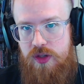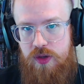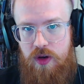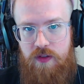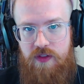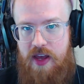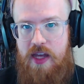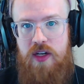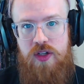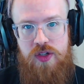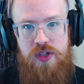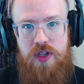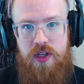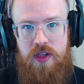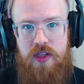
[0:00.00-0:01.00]
avenge
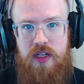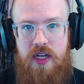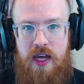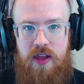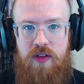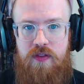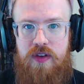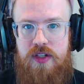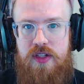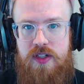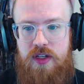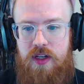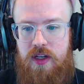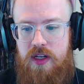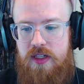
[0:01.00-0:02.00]
the death of his
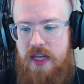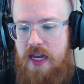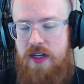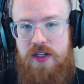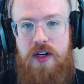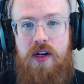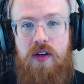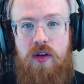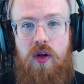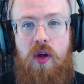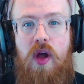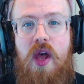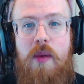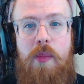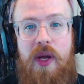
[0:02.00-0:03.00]
aunt and uncle,
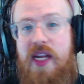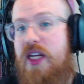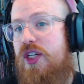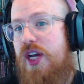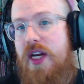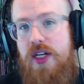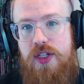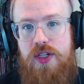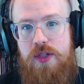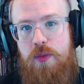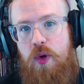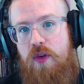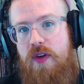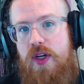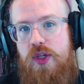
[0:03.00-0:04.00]
but he changes his
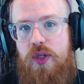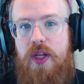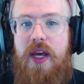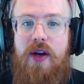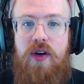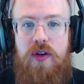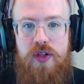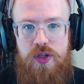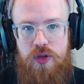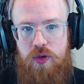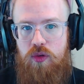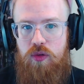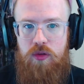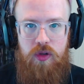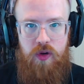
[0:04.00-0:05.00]
motivation later
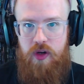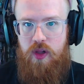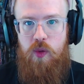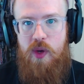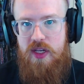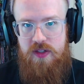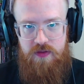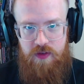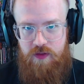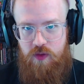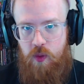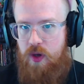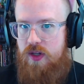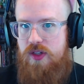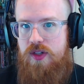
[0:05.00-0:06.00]
to learning the ways of the
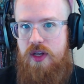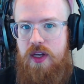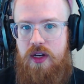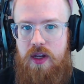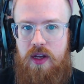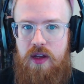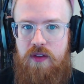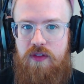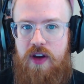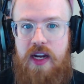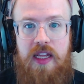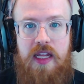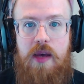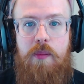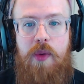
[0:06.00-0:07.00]
Force and fighting
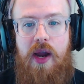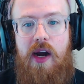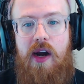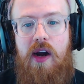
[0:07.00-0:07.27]
the Empire.